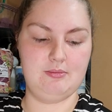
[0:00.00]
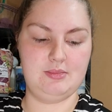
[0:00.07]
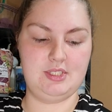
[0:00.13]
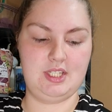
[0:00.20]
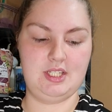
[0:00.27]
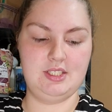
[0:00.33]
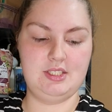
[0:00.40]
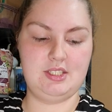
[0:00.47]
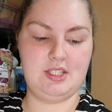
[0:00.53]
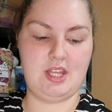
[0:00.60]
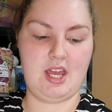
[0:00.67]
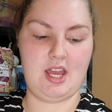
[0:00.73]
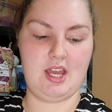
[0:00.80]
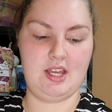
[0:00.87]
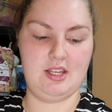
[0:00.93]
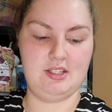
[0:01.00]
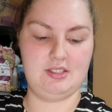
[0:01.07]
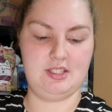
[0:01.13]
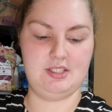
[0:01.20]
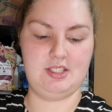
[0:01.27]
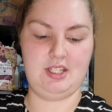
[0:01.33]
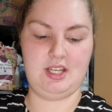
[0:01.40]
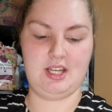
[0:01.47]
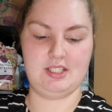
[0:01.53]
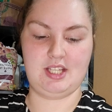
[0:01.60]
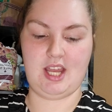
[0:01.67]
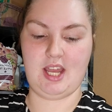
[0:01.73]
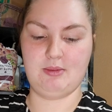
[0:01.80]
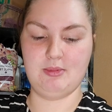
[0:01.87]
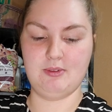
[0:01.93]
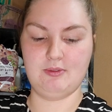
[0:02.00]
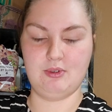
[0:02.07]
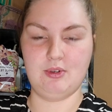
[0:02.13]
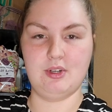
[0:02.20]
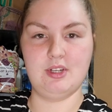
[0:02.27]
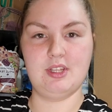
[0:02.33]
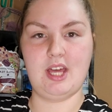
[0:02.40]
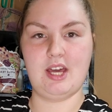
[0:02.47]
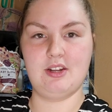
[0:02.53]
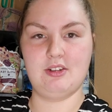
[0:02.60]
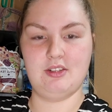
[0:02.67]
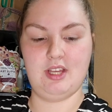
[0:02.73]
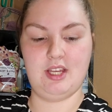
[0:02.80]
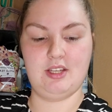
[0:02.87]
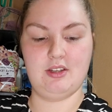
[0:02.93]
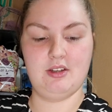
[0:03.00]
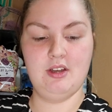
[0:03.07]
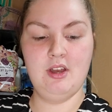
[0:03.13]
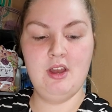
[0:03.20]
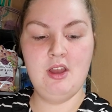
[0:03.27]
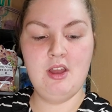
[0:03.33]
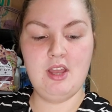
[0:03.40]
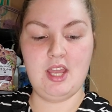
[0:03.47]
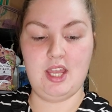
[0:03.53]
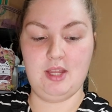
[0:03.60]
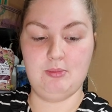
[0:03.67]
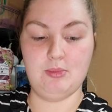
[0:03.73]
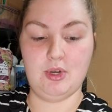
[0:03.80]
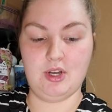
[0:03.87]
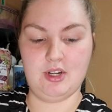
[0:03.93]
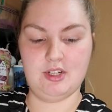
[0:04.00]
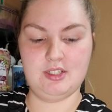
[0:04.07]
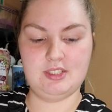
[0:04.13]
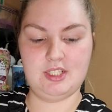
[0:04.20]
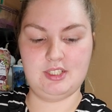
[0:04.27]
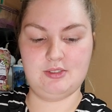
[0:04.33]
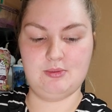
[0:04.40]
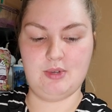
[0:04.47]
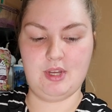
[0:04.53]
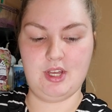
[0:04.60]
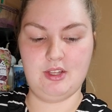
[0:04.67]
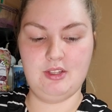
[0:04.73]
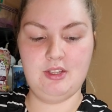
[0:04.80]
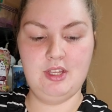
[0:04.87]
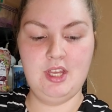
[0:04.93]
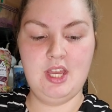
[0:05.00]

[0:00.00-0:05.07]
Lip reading: scents that Scentsy has had before that are like in bars as well,